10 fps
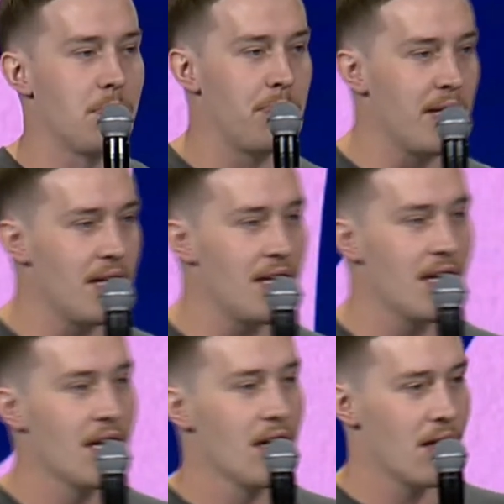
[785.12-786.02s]

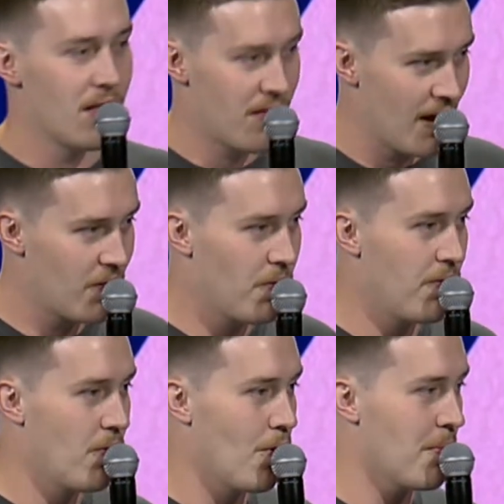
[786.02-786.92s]
Be
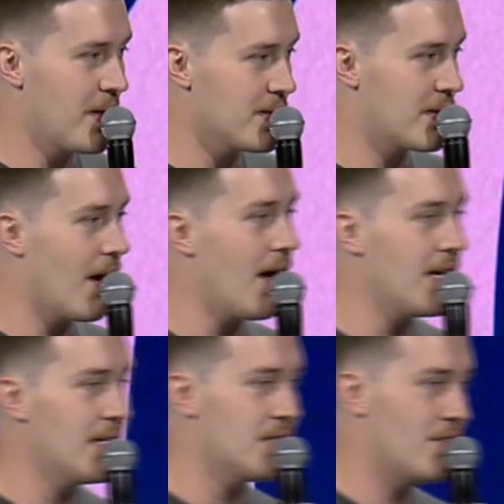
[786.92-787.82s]
thankful for it because
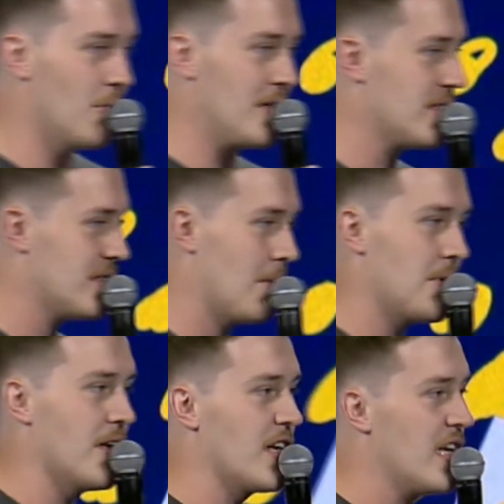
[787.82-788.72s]
God is doing
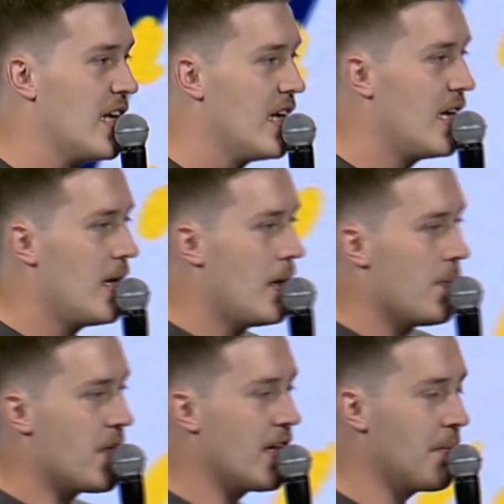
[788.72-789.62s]
something.
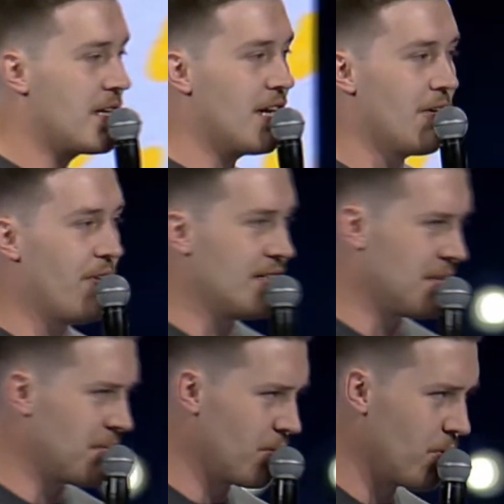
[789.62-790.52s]
Now, let me clarify
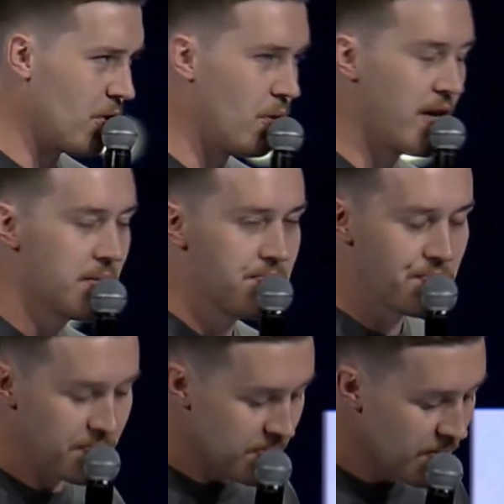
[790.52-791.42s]
something real quick.
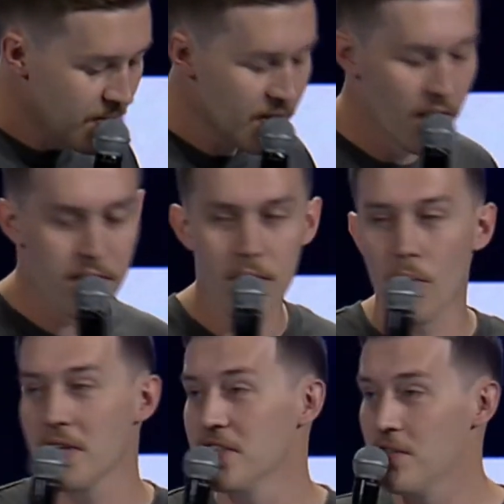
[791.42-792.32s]
The
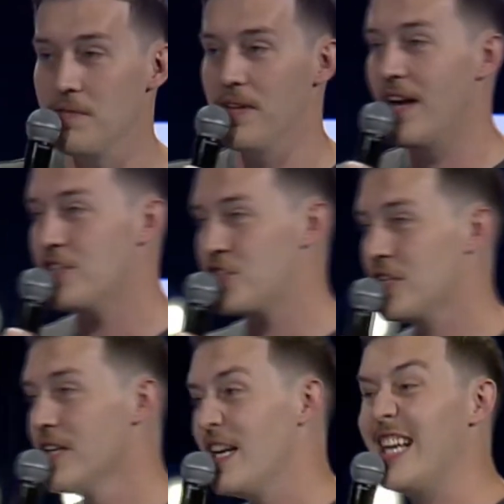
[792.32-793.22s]
thorn in your flesh
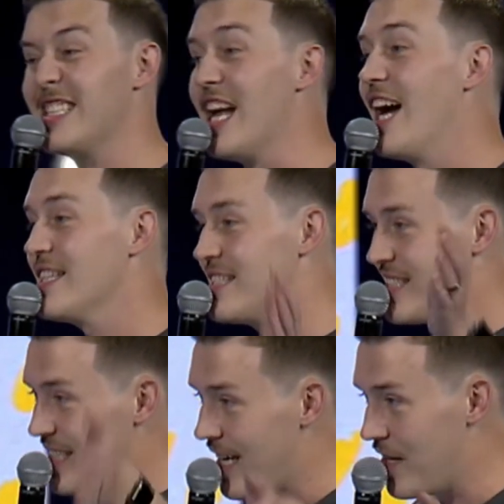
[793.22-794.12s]
is not
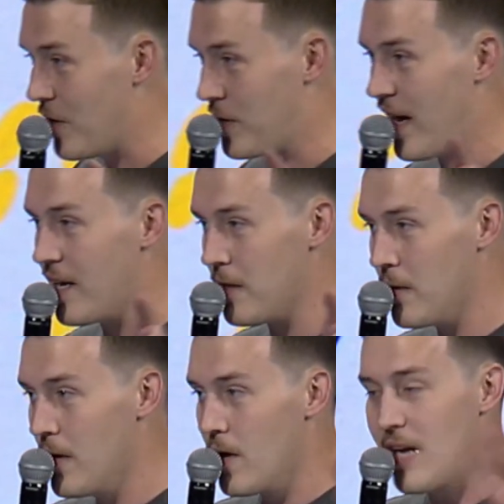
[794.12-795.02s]
sin, okay?
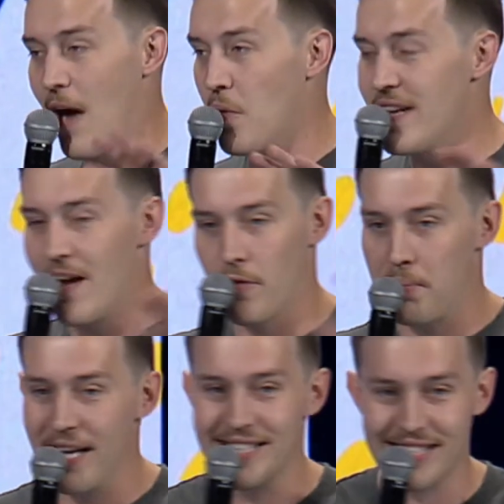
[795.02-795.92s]
God would never
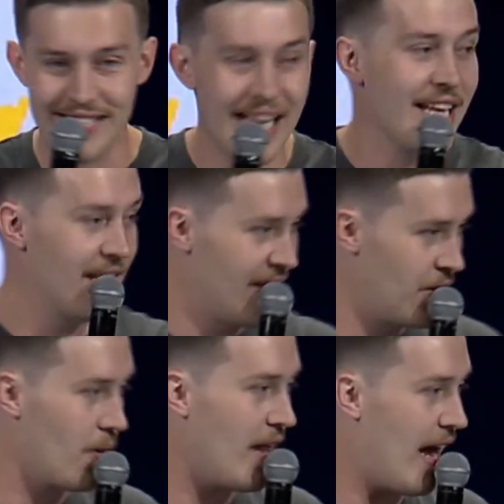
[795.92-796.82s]
place sin
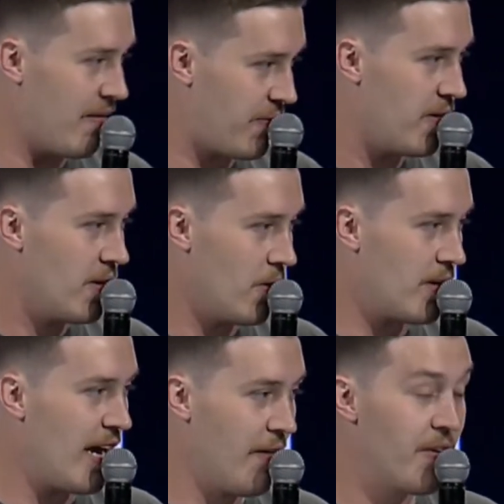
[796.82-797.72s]
in your life,
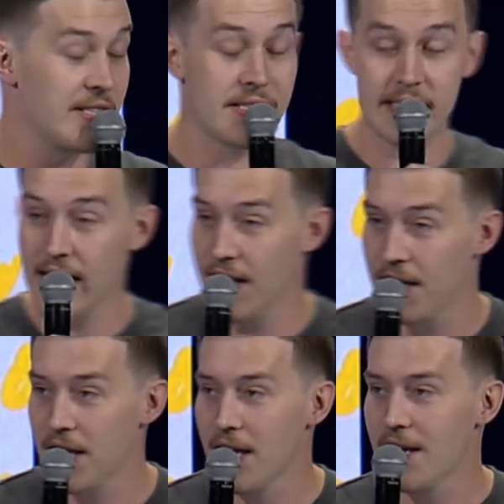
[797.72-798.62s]
okay? If it's
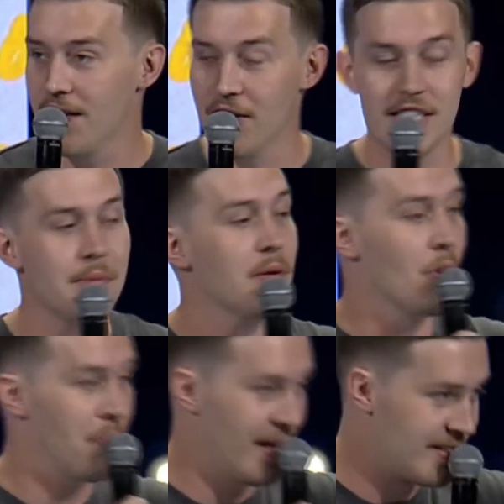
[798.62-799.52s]
sin, there needs to be
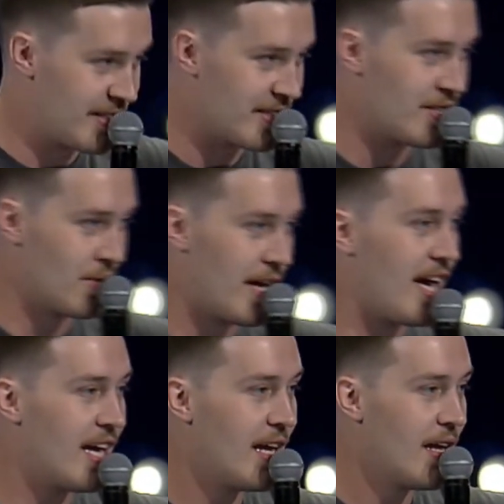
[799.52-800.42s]
repentance, okay?